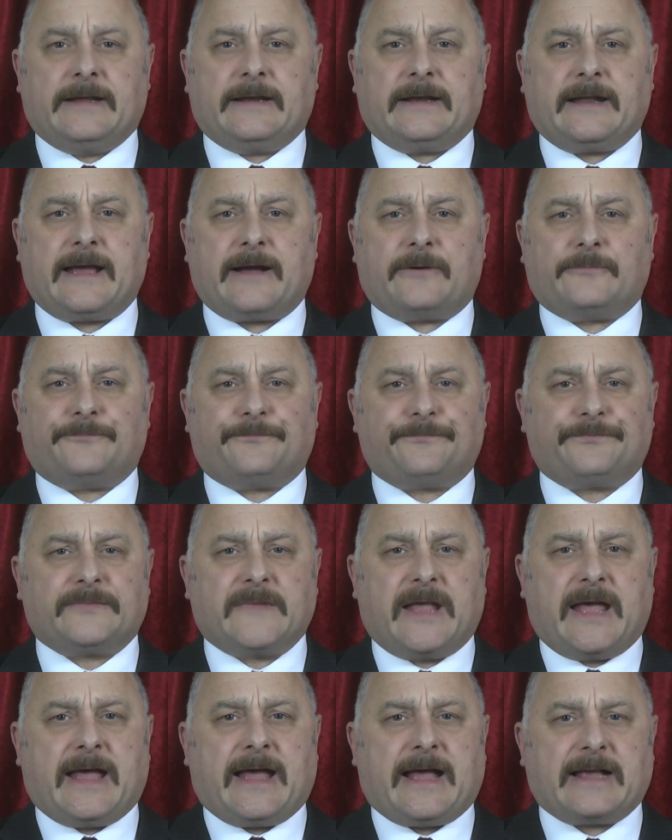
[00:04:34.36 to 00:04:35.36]
Now,
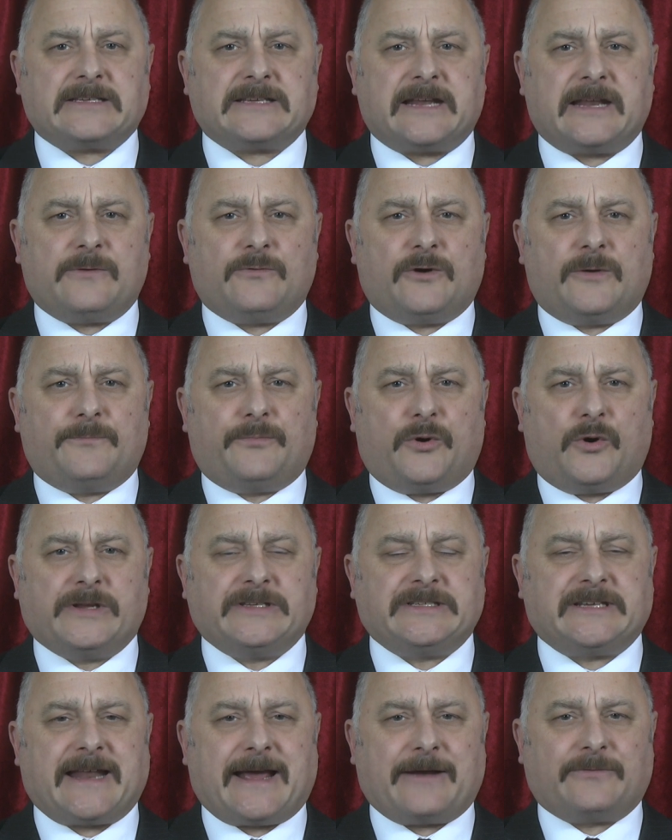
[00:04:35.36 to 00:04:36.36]
has anyone
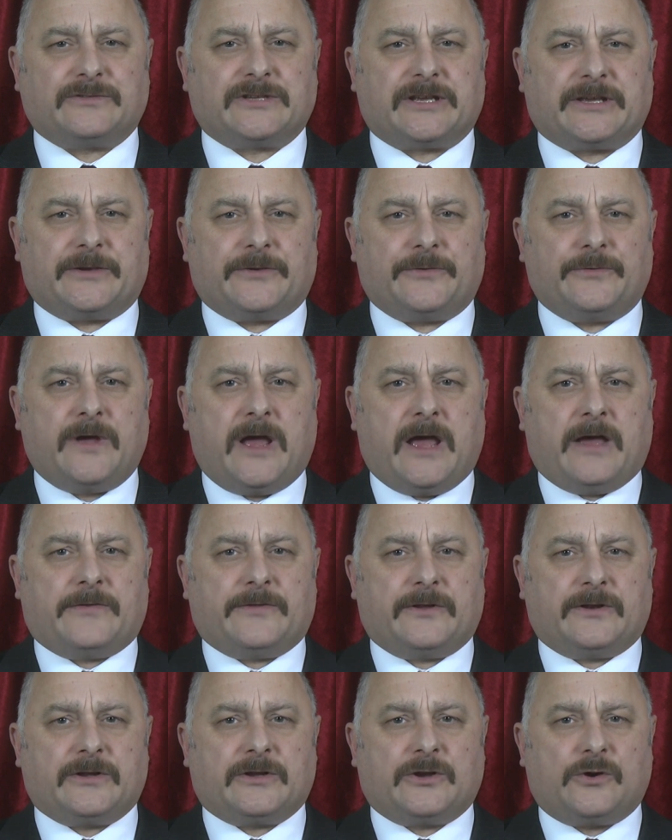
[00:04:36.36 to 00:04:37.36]
pointed out to you
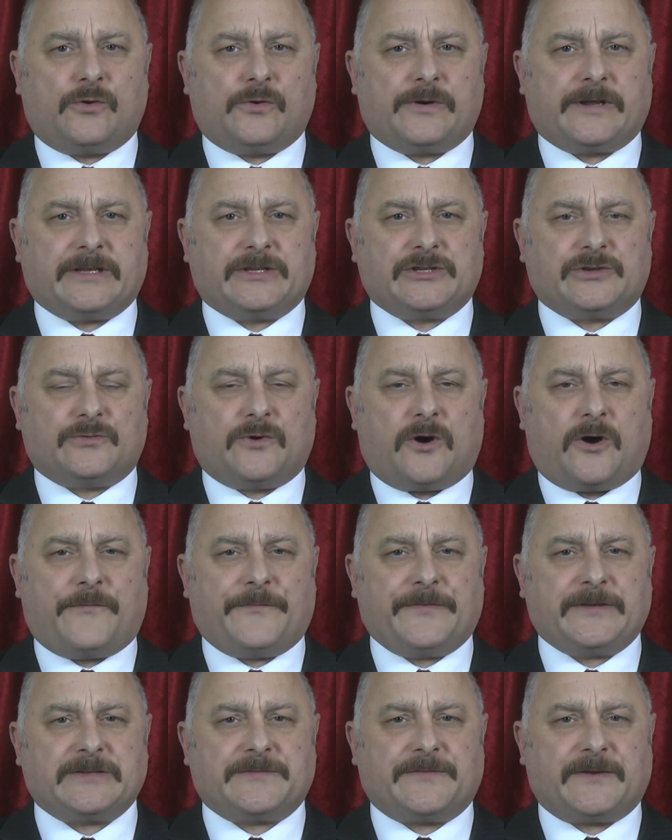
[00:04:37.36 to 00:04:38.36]
that according to
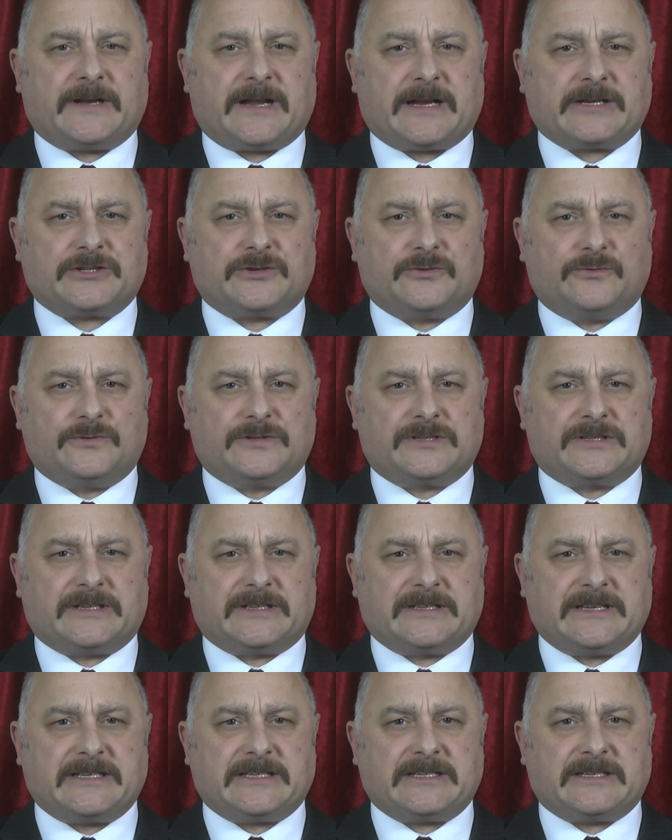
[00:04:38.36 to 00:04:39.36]
Office for National
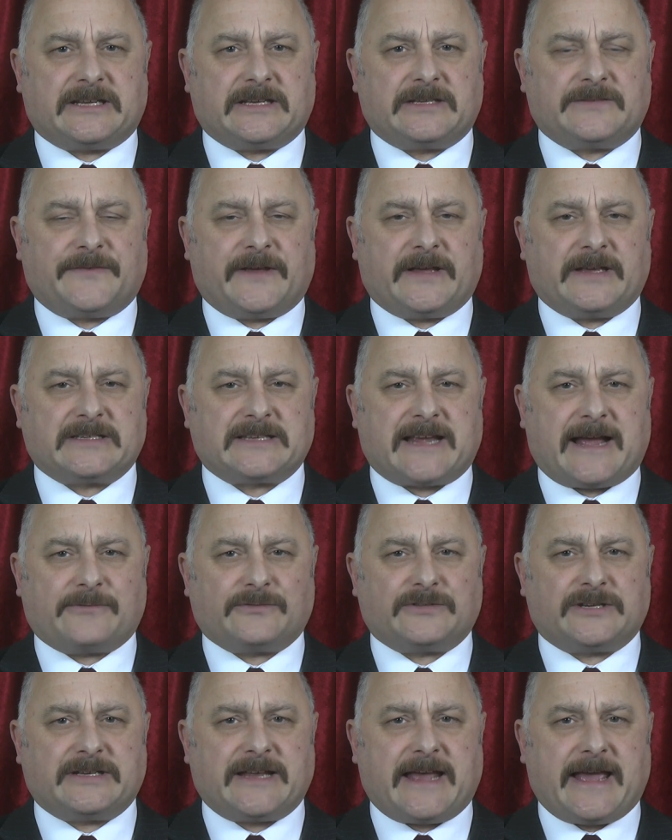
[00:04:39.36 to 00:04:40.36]
Statistics figures
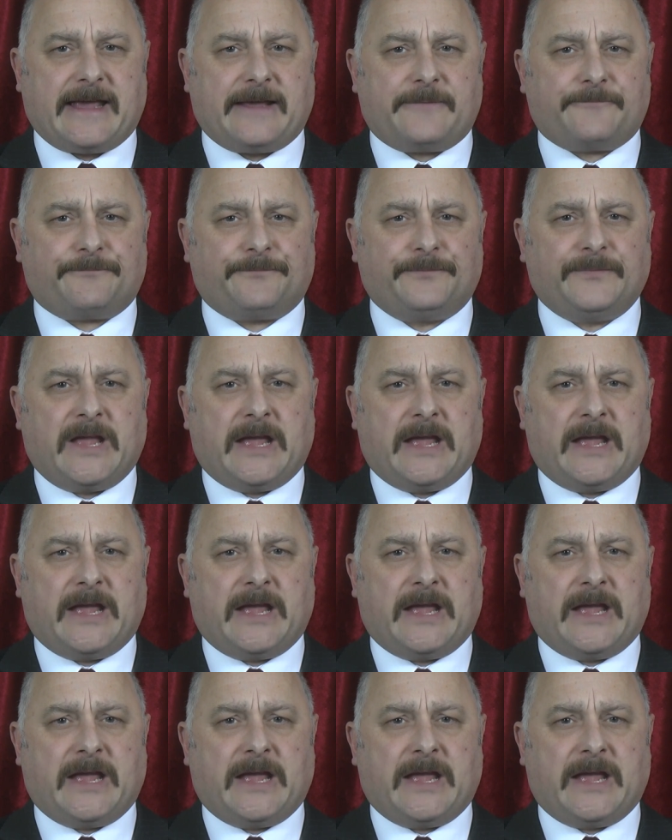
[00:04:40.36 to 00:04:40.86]
out today,